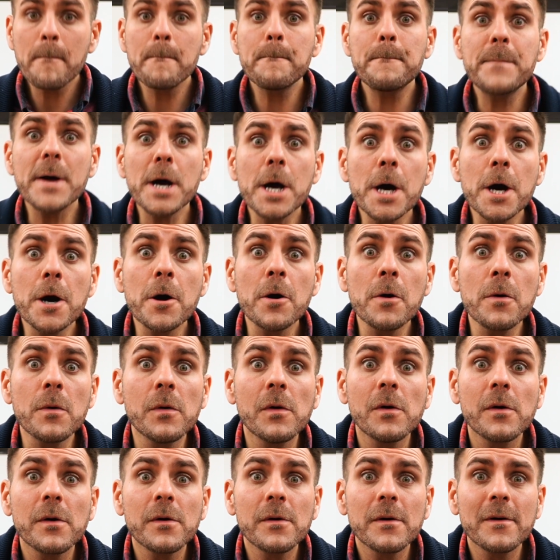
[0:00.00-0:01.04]

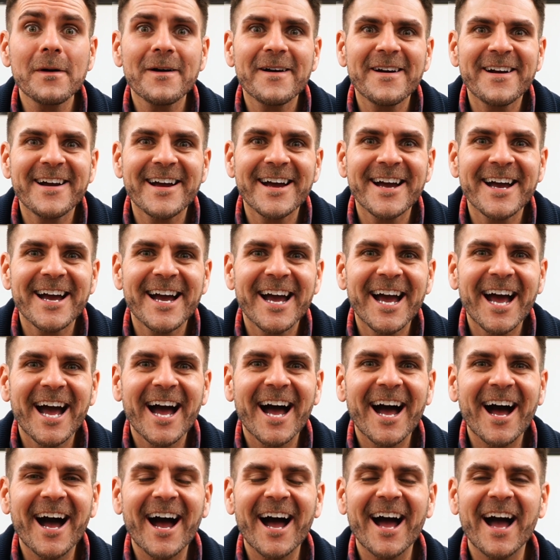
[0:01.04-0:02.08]
Boo!
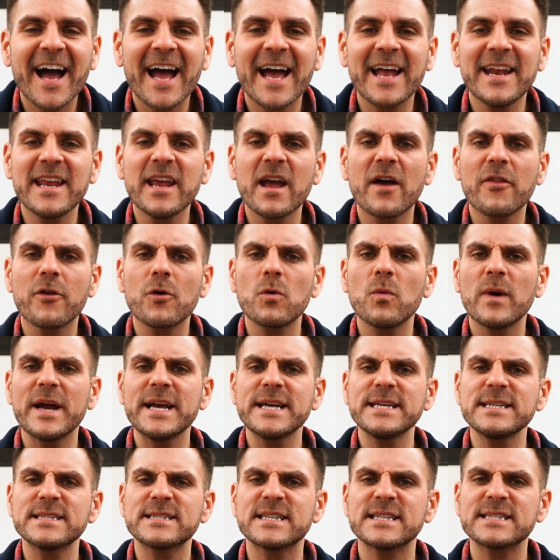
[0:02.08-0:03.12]
Any other
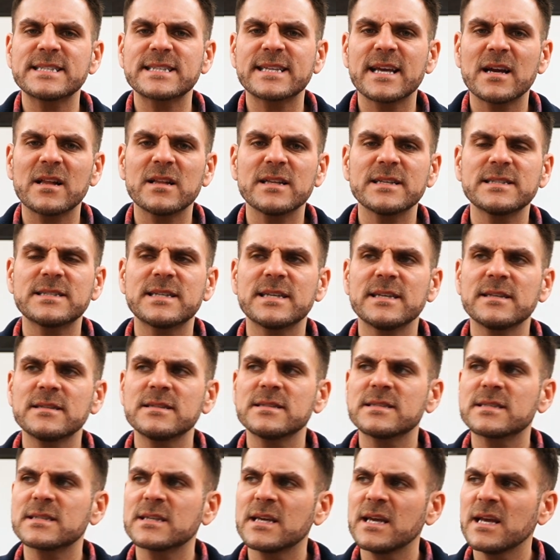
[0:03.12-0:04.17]
ways that
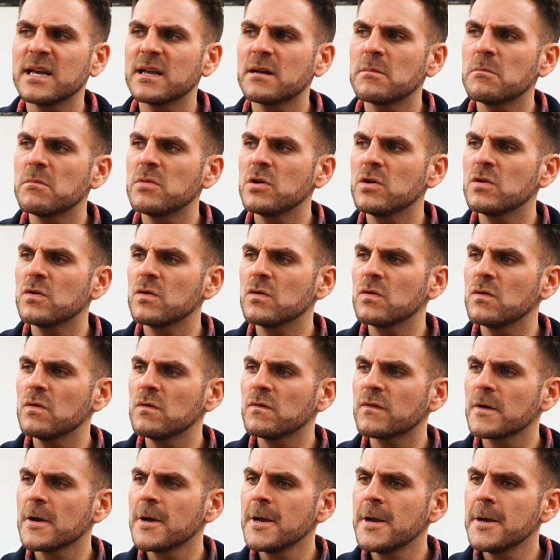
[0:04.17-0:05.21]
skeletons can move?